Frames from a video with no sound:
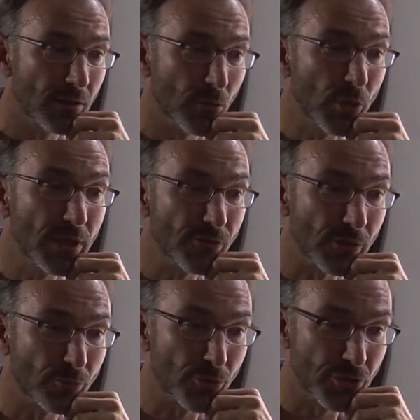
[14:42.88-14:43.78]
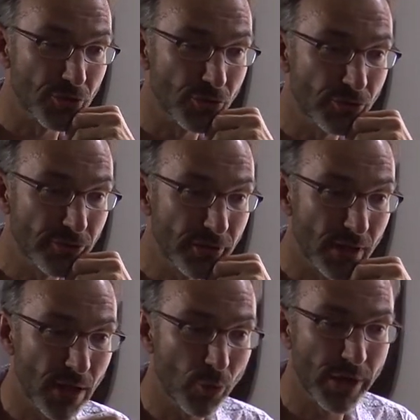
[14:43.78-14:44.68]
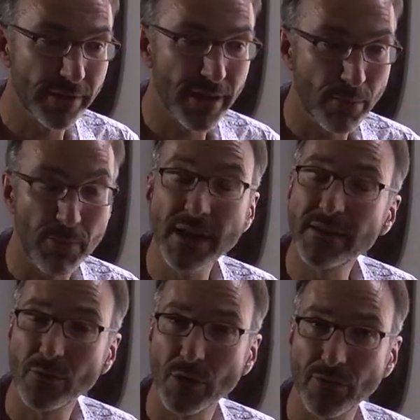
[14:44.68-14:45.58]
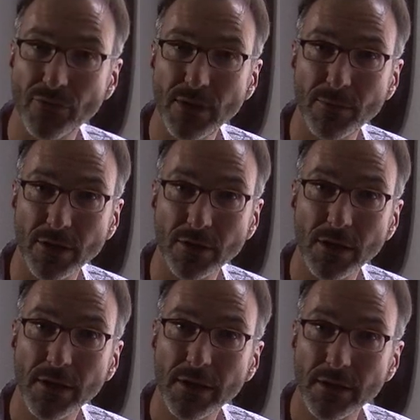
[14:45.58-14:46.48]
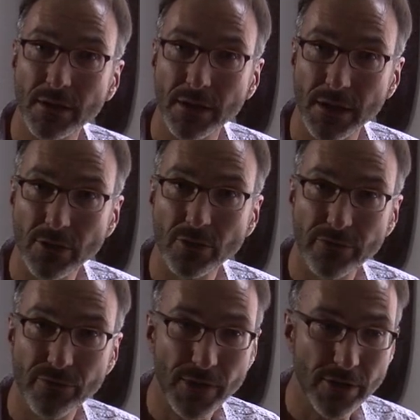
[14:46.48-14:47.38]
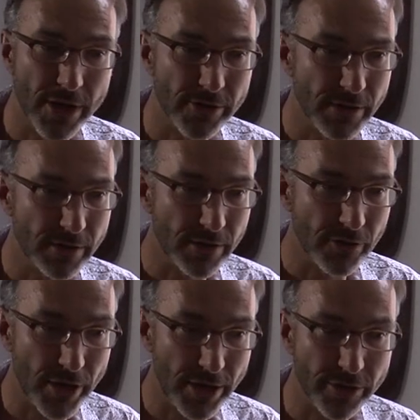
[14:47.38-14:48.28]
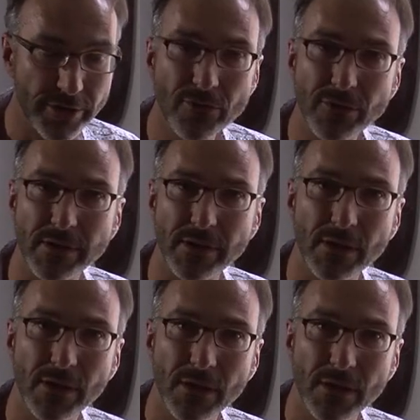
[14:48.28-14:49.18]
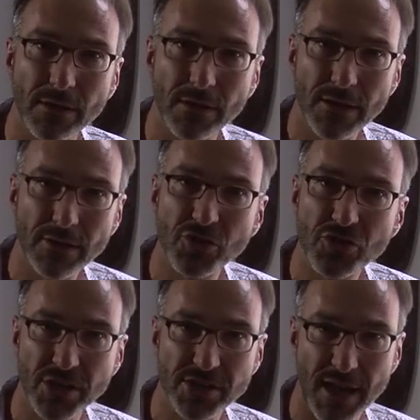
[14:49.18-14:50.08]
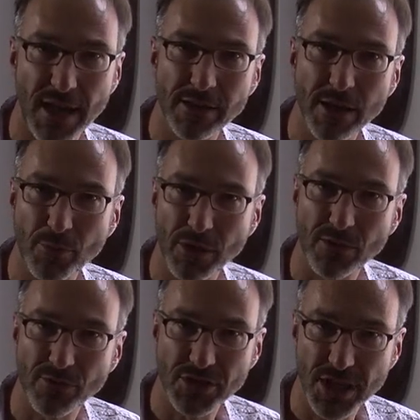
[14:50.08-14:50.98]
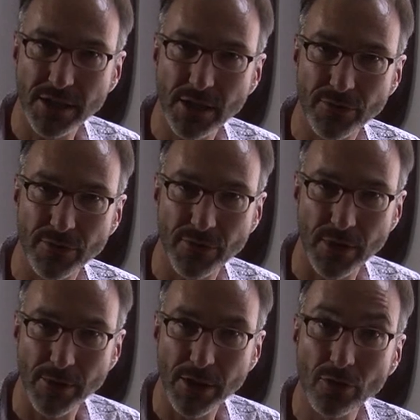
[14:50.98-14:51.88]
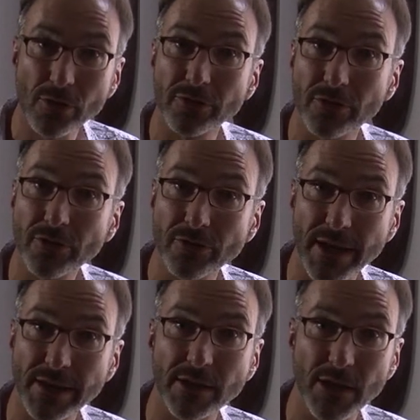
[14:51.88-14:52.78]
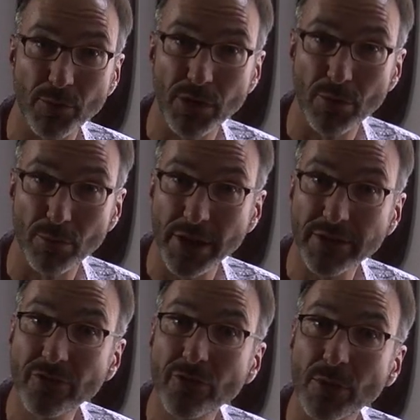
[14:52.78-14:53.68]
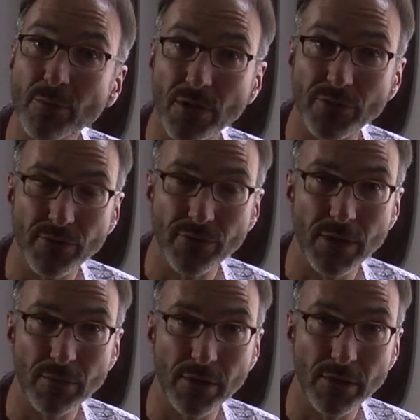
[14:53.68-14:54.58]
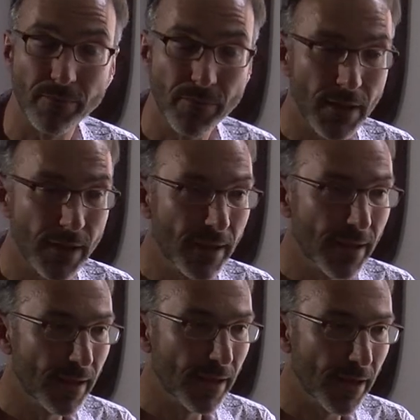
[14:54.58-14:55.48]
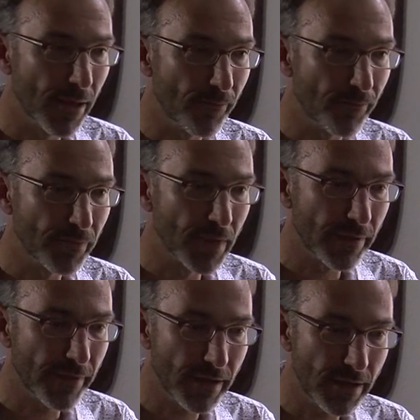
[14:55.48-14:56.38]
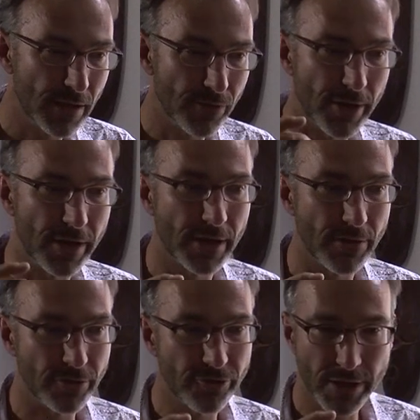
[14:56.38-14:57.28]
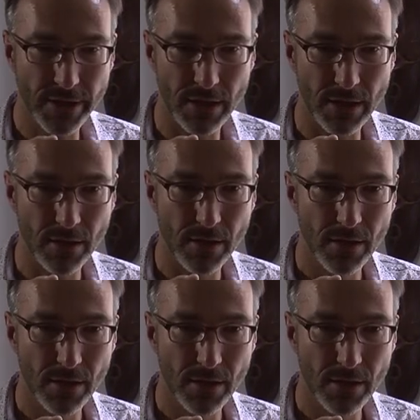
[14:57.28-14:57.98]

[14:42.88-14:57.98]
the weevil produced. And when it then mated with a female, he could figure out that the radioactivity didn't just end up in the vagina of the female; it also ended up in the bloodstream of the female. Um, and then he did a very clever trick. He